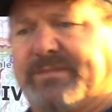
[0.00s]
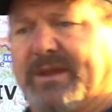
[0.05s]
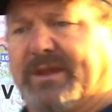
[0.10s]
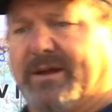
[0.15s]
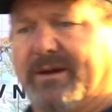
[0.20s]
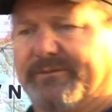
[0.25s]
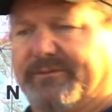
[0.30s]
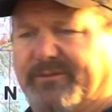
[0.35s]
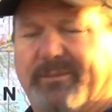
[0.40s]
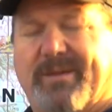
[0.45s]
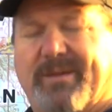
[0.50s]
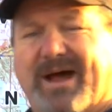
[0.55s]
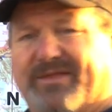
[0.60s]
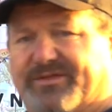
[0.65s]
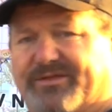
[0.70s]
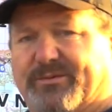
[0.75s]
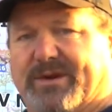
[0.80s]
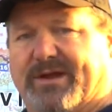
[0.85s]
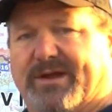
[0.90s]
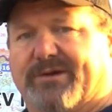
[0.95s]
about
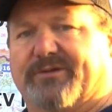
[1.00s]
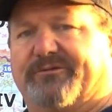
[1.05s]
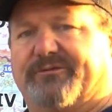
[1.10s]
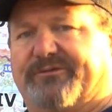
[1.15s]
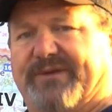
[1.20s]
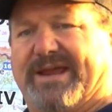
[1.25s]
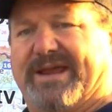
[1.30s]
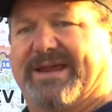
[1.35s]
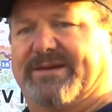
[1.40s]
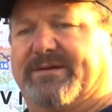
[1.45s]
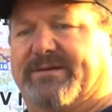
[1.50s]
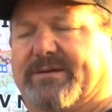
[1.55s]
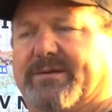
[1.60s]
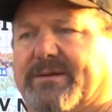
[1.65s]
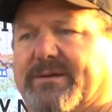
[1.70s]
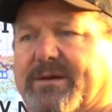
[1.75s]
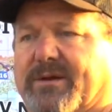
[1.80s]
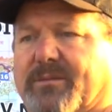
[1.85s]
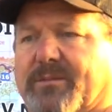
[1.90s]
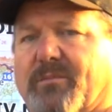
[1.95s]
300 feet
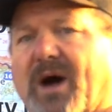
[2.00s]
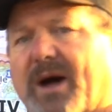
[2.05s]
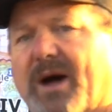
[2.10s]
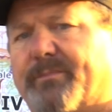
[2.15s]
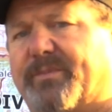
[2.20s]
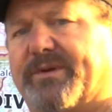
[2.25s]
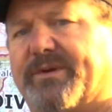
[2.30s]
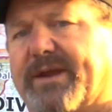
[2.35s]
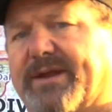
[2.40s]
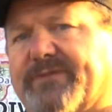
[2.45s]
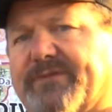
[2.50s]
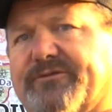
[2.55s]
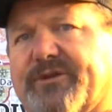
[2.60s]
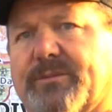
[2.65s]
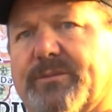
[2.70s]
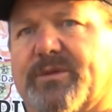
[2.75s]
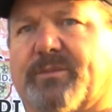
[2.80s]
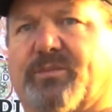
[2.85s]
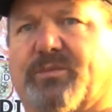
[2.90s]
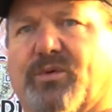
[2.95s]
mopped in
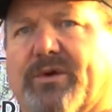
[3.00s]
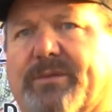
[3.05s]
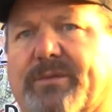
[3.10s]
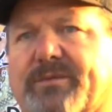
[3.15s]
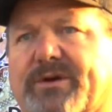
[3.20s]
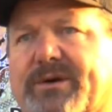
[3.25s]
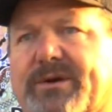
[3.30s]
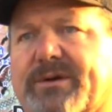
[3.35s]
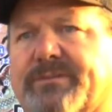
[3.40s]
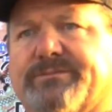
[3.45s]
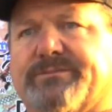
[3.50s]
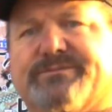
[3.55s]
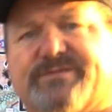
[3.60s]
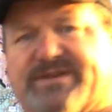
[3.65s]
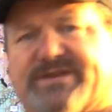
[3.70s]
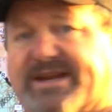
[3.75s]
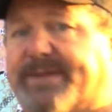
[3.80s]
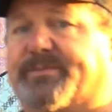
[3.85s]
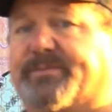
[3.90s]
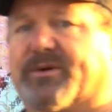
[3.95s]
from the perimeter,
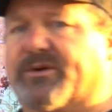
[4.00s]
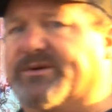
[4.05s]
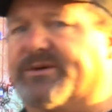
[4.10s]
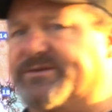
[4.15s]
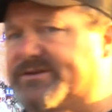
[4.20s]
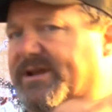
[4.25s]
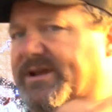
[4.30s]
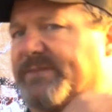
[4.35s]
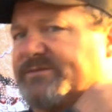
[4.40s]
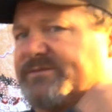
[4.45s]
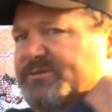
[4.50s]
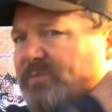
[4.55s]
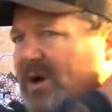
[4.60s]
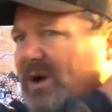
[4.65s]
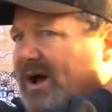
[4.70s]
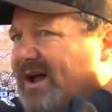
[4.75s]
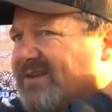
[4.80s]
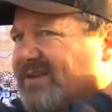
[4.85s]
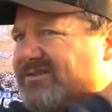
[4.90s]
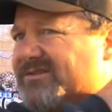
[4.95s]
deeper in some
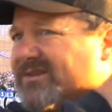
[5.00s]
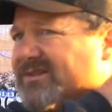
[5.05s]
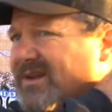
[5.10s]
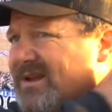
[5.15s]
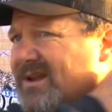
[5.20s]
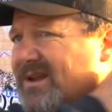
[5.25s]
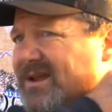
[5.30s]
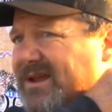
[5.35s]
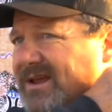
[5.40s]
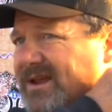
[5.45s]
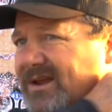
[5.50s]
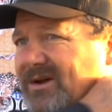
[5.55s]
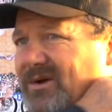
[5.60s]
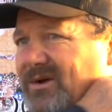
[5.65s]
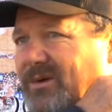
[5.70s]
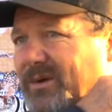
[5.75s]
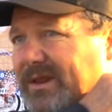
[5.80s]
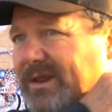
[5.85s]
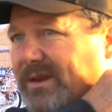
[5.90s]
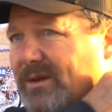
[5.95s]
spots.
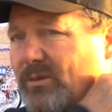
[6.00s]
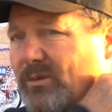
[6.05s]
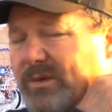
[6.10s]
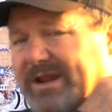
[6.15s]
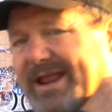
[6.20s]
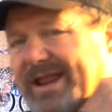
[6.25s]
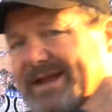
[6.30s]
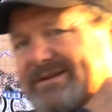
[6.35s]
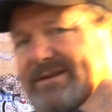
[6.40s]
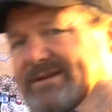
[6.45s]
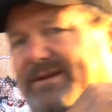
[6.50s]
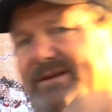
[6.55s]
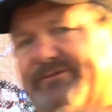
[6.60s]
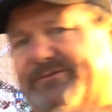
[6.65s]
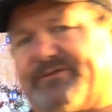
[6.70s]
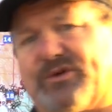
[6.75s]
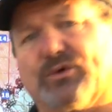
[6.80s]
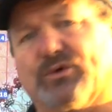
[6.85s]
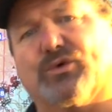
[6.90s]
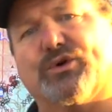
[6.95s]
We let the
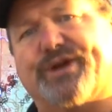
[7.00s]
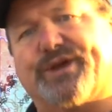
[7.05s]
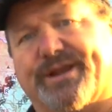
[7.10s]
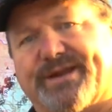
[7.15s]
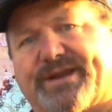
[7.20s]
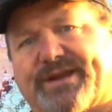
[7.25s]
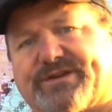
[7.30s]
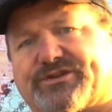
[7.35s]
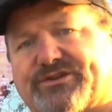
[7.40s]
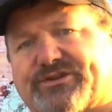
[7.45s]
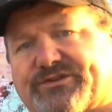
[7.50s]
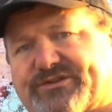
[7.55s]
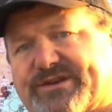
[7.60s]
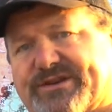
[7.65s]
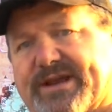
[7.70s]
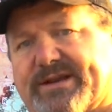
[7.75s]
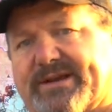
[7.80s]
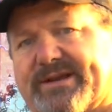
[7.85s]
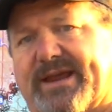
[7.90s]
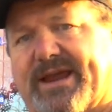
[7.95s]
fuel conditions
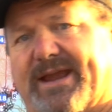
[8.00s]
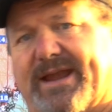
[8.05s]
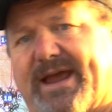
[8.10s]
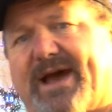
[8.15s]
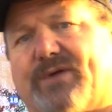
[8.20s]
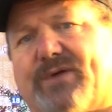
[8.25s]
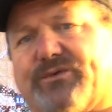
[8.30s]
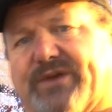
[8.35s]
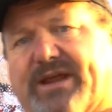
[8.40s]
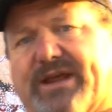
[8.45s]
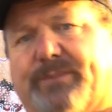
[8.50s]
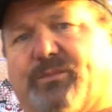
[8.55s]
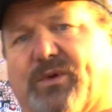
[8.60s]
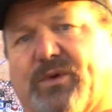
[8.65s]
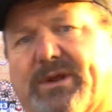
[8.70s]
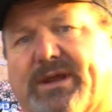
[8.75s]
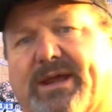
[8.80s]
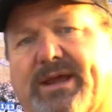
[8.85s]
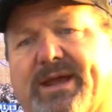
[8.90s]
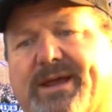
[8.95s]
dictate how deep
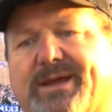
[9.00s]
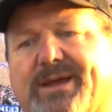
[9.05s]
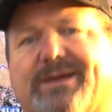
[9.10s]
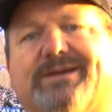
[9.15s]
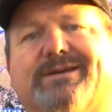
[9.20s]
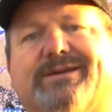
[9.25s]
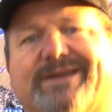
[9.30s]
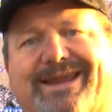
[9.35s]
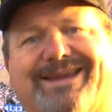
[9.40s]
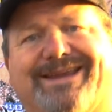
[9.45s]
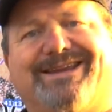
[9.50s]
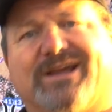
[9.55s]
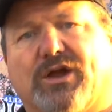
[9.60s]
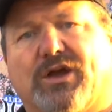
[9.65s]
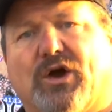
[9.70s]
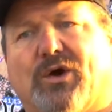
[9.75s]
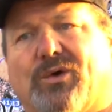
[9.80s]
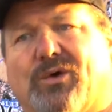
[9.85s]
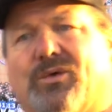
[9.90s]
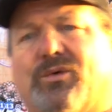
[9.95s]
we need to
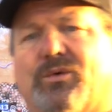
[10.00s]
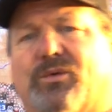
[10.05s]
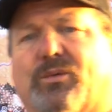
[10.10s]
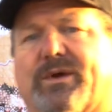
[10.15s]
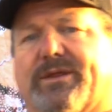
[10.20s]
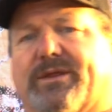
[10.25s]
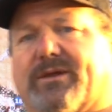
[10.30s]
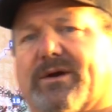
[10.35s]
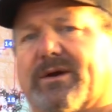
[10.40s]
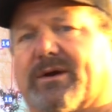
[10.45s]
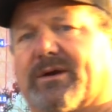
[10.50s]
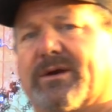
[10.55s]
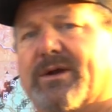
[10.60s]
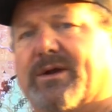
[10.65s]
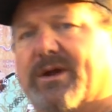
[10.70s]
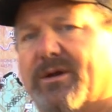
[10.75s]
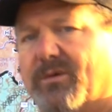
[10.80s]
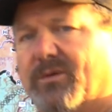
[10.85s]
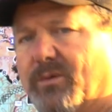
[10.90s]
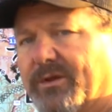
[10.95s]
go with our
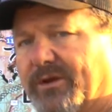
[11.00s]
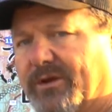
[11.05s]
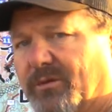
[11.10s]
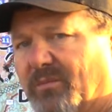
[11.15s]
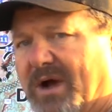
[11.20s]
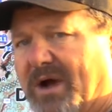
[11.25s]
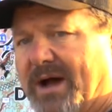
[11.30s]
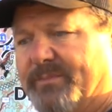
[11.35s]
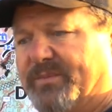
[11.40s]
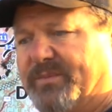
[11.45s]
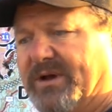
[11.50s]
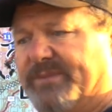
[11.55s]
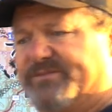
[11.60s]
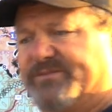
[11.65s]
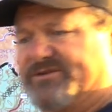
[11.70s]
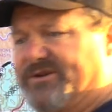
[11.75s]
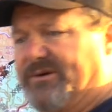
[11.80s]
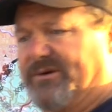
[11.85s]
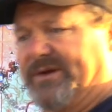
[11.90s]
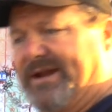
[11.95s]
mop
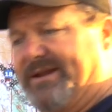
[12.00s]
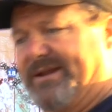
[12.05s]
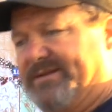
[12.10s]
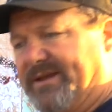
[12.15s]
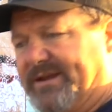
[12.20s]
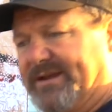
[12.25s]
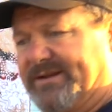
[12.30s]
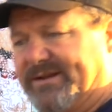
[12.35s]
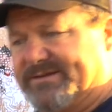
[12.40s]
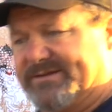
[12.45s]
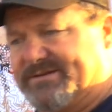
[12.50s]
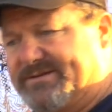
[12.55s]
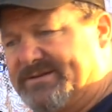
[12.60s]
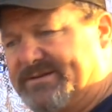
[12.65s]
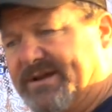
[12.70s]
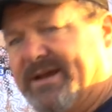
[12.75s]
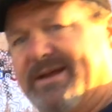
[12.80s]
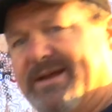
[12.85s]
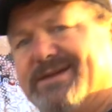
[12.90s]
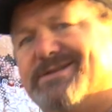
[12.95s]
up. So anything that's
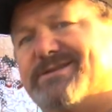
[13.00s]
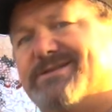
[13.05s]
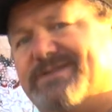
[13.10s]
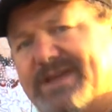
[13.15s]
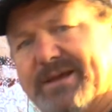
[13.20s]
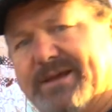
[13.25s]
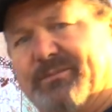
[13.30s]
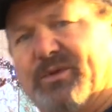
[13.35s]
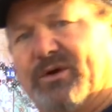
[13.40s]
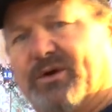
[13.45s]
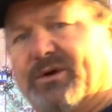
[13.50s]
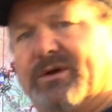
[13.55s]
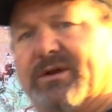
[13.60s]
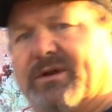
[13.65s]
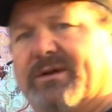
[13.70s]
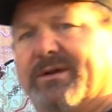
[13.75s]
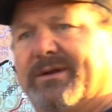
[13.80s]
timbered,